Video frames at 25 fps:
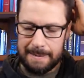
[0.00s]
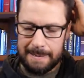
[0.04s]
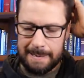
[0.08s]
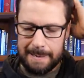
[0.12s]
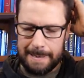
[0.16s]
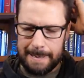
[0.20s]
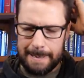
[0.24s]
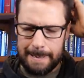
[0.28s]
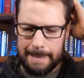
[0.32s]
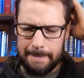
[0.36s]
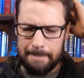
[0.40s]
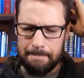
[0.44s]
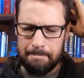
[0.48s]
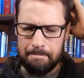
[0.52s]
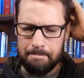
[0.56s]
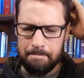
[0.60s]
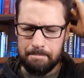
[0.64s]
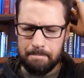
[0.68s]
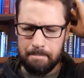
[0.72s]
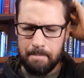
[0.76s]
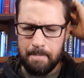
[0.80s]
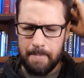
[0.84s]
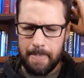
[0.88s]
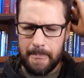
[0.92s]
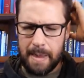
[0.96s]
Um
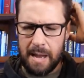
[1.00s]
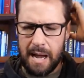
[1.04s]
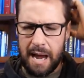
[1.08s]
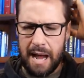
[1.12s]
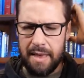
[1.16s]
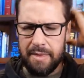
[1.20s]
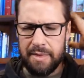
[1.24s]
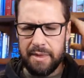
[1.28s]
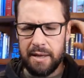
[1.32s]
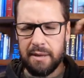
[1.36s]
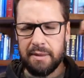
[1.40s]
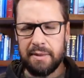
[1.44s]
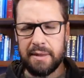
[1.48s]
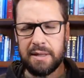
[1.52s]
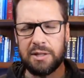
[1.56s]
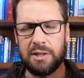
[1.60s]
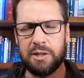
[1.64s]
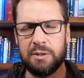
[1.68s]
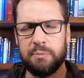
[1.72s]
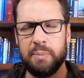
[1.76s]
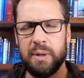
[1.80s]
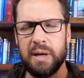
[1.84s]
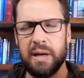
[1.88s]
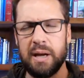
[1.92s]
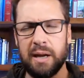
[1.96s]
I think this
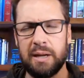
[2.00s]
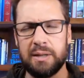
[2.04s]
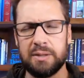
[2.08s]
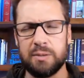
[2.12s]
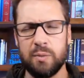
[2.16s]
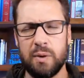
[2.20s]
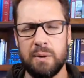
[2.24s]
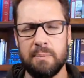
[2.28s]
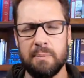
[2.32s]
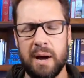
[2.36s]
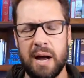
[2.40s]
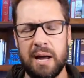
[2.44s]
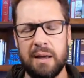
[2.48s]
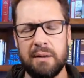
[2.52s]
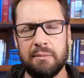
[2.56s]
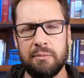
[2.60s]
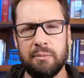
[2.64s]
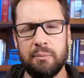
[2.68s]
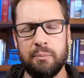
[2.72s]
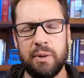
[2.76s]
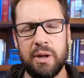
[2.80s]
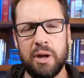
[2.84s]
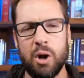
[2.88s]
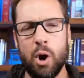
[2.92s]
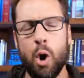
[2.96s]
is because we might
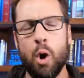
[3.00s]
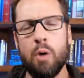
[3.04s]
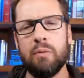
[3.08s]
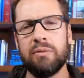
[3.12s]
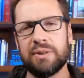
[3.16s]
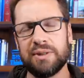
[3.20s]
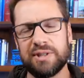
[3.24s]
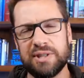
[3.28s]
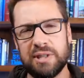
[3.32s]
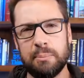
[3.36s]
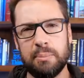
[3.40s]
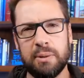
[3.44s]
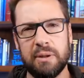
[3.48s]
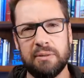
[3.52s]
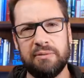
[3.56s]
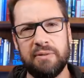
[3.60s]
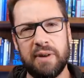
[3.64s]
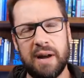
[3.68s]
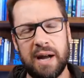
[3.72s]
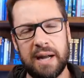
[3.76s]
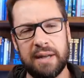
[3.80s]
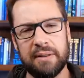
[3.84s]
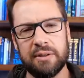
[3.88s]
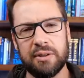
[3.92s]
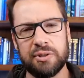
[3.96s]
be
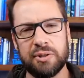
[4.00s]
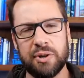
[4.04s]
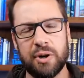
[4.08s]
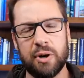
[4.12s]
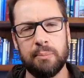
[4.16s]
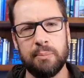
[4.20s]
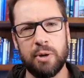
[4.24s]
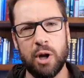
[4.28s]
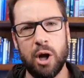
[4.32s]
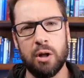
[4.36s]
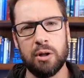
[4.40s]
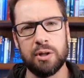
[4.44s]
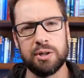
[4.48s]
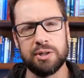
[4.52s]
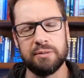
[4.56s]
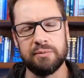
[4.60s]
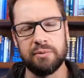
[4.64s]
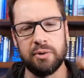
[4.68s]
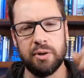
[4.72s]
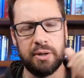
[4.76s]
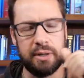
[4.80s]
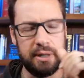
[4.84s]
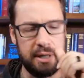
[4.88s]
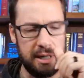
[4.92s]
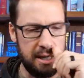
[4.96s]
oversimplifying the term knowledge of
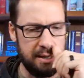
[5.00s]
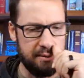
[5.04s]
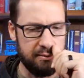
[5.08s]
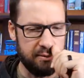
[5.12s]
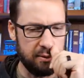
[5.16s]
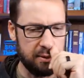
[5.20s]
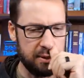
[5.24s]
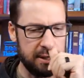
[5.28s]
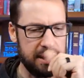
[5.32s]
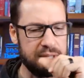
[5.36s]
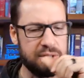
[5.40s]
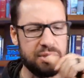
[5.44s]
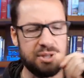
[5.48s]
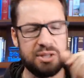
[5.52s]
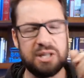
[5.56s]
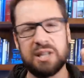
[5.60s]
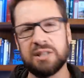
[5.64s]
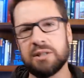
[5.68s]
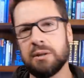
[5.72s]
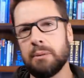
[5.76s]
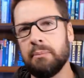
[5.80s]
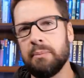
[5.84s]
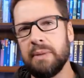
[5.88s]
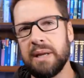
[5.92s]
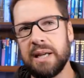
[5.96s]
good and evil. It just
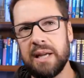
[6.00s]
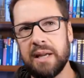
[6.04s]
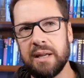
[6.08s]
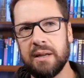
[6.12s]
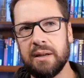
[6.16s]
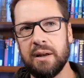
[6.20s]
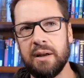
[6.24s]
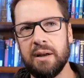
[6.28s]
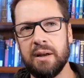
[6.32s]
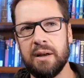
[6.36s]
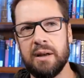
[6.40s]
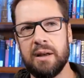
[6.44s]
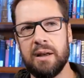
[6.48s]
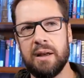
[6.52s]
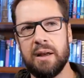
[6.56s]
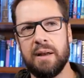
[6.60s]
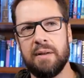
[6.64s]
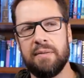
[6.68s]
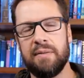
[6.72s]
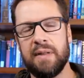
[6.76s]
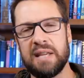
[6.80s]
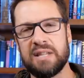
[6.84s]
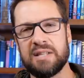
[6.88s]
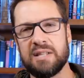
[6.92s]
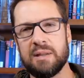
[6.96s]
doesn't mean
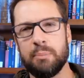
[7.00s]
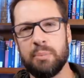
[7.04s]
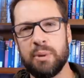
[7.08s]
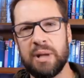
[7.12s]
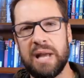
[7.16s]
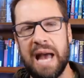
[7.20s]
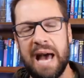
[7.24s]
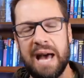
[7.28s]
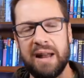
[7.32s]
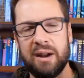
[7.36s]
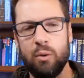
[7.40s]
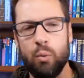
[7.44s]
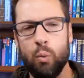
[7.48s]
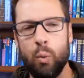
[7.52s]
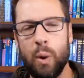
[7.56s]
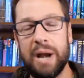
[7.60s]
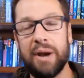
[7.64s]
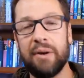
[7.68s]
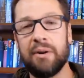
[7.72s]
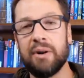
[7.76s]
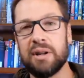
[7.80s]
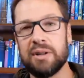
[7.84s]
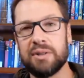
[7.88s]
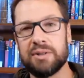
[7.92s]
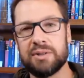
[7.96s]
they simply had
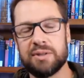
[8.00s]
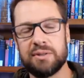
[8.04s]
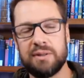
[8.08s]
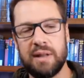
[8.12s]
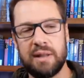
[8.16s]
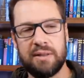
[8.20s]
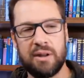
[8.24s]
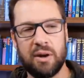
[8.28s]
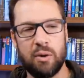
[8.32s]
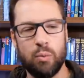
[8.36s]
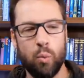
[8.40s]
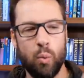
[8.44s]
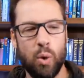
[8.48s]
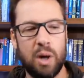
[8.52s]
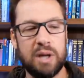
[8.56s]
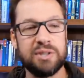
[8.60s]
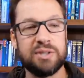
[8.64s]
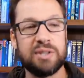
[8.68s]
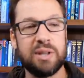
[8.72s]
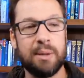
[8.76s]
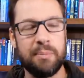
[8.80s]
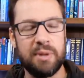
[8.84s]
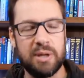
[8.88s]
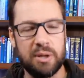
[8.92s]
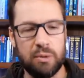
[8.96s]
awareness that there was
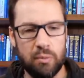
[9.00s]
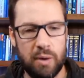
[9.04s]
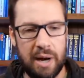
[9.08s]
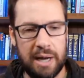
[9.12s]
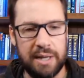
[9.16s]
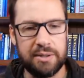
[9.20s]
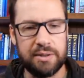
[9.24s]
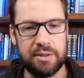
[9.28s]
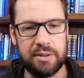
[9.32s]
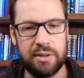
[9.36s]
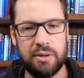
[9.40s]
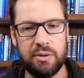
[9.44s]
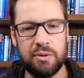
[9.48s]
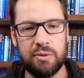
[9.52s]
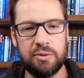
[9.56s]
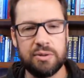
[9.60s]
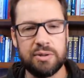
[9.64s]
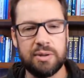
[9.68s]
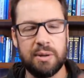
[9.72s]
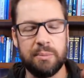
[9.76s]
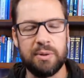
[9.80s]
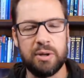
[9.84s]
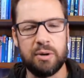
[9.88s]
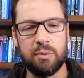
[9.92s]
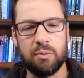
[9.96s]
something right to do,
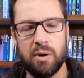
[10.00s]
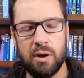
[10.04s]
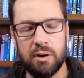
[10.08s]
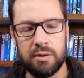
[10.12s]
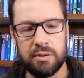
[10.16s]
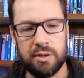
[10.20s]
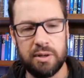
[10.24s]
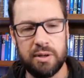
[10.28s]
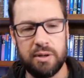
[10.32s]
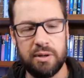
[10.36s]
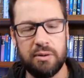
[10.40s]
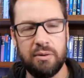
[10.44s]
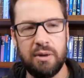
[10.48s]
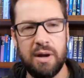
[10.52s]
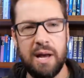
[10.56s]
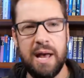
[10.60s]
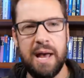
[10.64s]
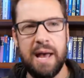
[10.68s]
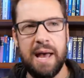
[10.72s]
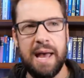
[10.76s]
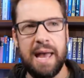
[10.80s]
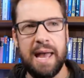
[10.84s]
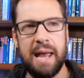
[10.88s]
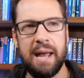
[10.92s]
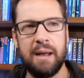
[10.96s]
something wrong to do.
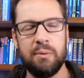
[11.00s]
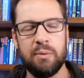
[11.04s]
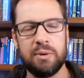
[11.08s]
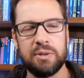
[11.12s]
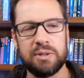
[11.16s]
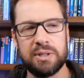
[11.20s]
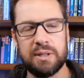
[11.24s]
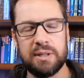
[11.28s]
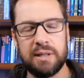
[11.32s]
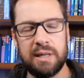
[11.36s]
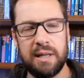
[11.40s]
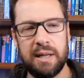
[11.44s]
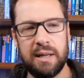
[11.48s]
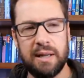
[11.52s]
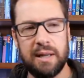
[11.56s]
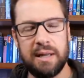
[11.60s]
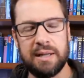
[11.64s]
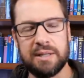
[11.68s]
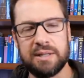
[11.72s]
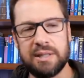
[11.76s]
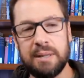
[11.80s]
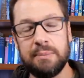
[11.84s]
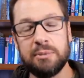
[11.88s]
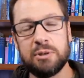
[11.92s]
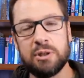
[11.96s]
It was
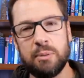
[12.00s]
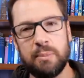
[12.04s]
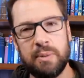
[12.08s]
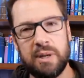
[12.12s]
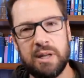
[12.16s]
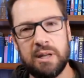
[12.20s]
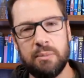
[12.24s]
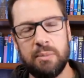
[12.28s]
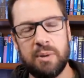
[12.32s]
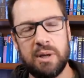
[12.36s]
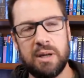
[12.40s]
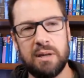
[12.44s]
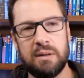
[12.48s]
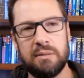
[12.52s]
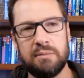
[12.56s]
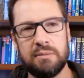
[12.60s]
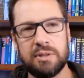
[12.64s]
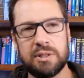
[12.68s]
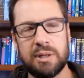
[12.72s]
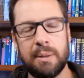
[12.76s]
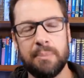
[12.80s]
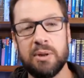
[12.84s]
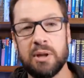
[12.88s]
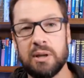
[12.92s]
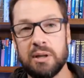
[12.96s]
it seems to me to be
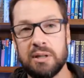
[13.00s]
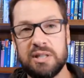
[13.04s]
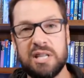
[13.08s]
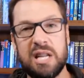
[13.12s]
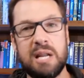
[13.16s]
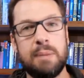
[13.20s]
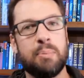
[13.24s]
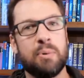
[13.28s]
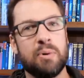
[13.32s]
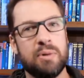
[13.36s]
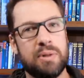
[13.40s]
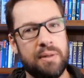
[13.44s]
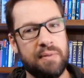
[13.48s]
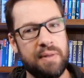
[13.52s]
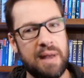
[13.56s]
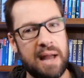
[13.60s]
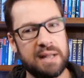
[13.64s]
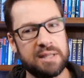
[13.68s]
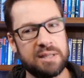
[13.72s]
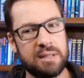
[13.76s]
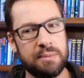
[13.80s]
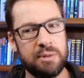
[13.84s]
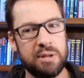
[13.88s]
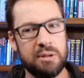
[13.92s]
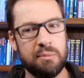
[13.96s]
something deeper than
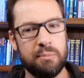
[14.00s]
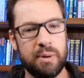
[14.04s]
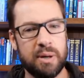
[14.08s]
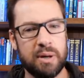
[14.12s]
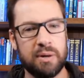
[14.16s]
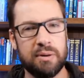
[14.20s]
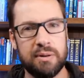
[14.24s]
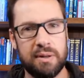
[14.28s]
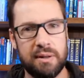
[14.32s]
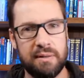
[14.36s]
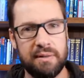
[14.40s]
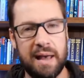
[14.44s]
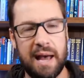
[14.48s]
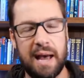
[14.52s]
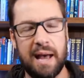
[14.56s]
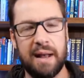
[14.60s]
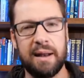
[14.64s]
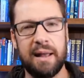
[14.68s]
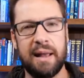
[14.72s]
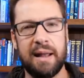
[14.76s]
that, something bigger than that.